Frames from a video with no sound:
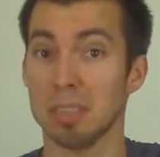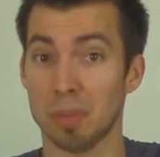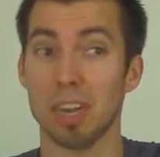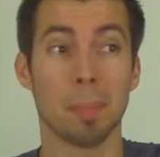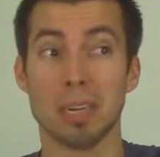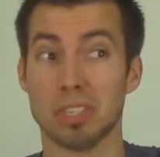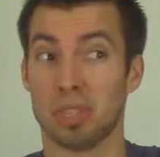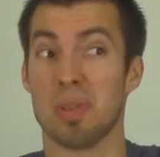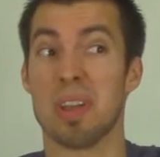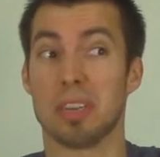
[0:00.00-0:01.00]
is very much
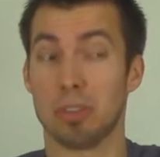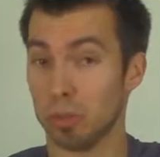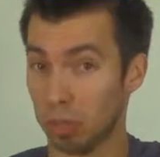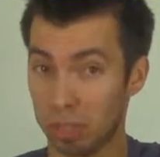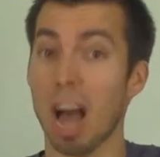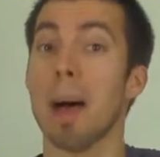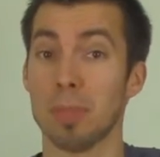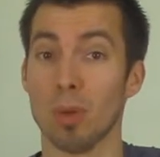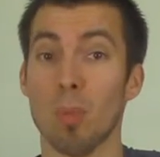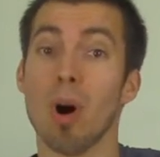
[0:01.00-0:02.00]
to
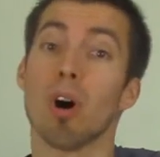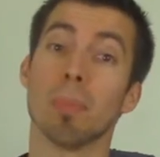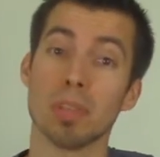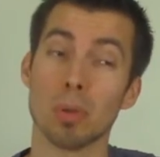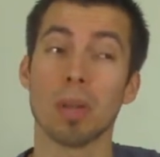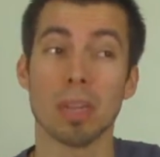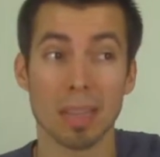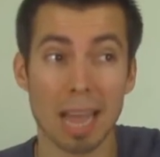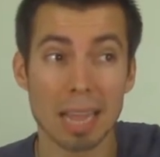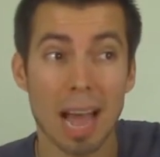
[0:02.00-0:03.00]
stop at the wall, but you want to
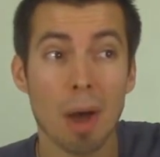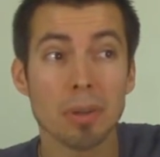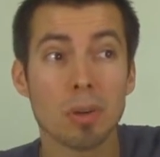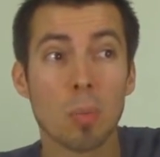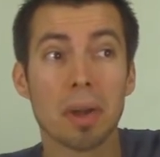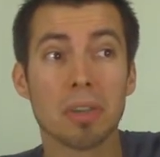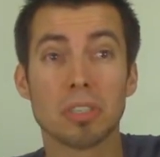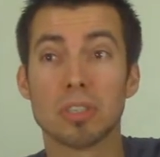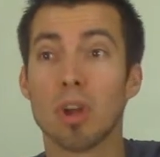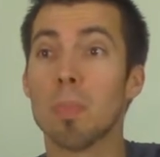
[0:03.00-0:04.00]
allow your
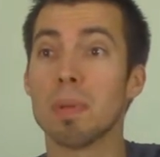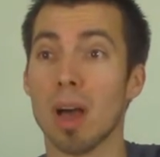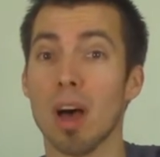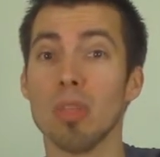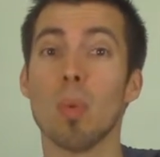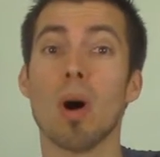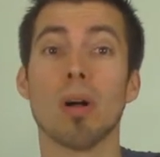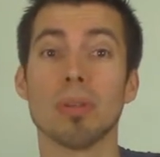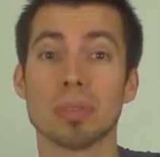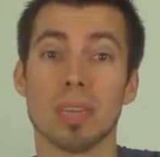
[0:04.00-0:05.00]
awareness to go beyond the
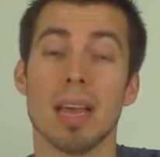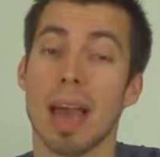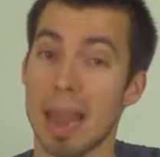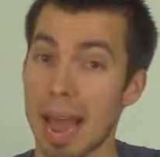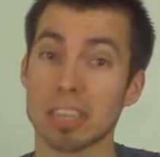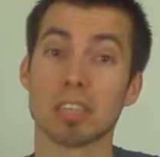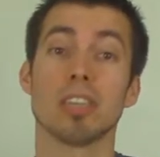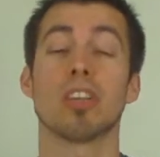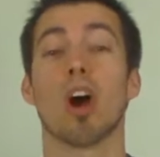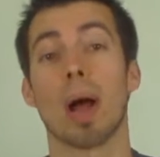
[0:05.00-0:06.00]
walls and
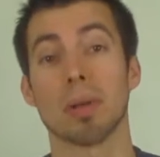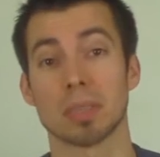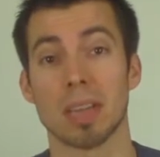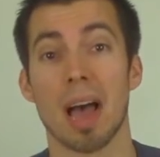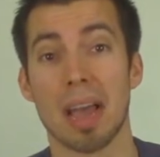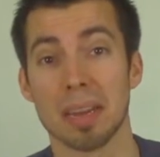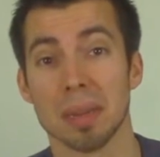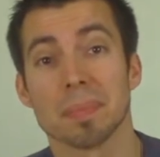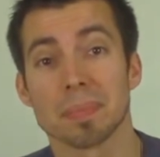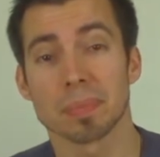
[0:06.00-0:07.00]
actually go outside.
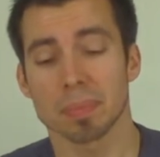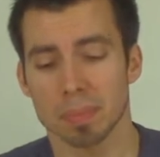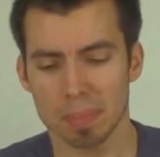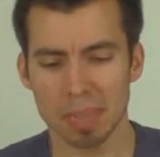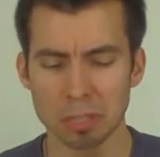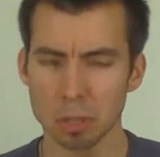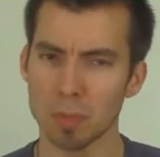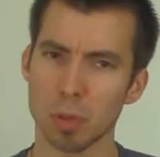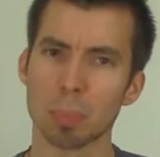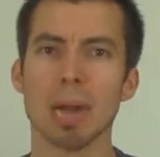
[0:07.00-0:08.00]
And so
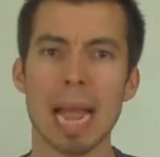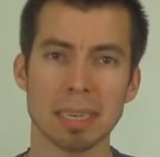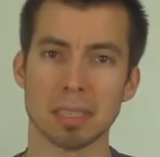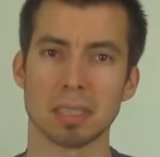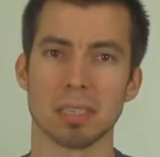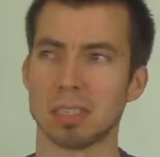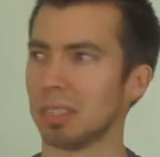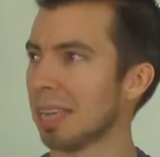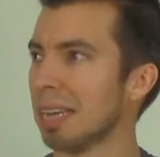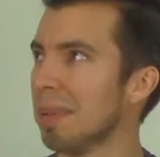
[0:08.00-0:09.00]
if you'll practice this,
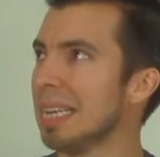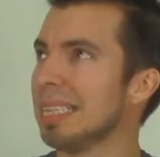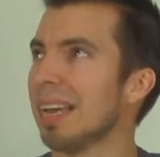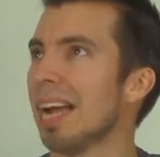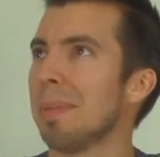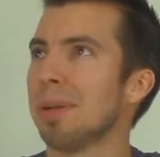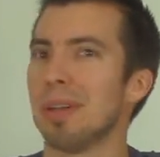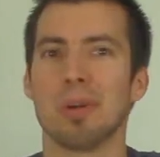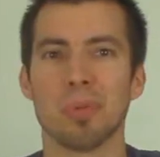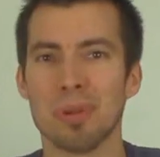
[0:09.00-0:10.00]
just kind of anytime you're
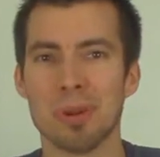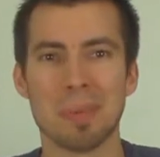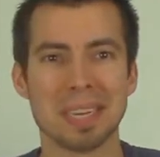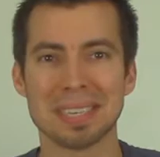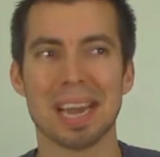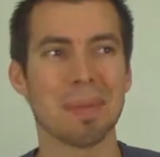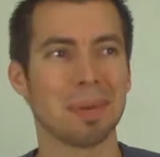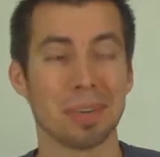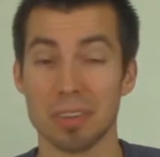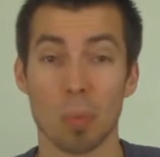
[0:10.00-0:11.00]
in a room, anytime
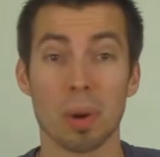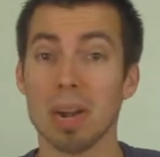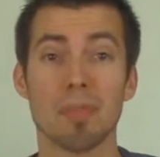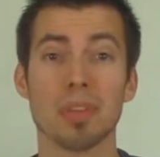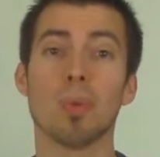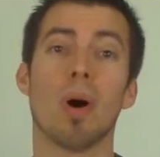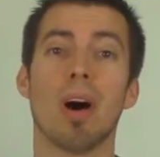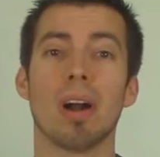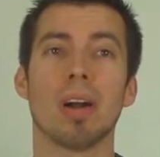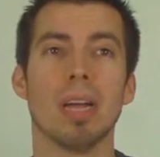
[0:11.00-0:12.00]
you're, wherever you
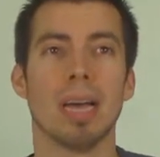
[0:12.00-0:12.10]
are,